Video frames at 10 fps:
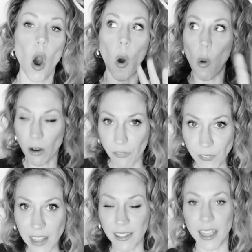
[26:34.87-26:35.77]
or
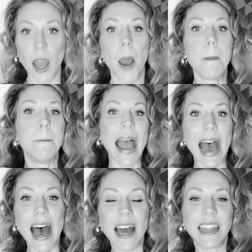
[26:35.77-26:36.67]
feeling
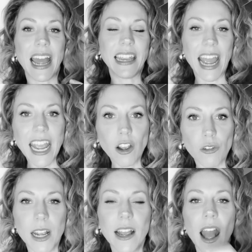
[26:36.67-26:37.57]
bad and
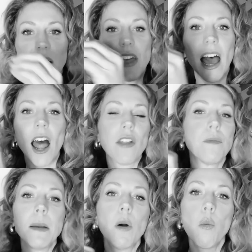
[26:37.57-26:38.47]
angry that other
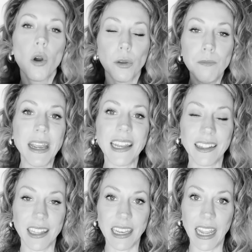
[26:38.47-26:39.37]
people weren't meeting
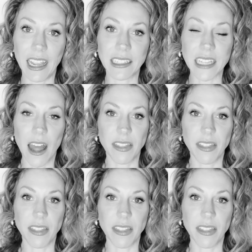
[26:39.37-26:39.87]
the needs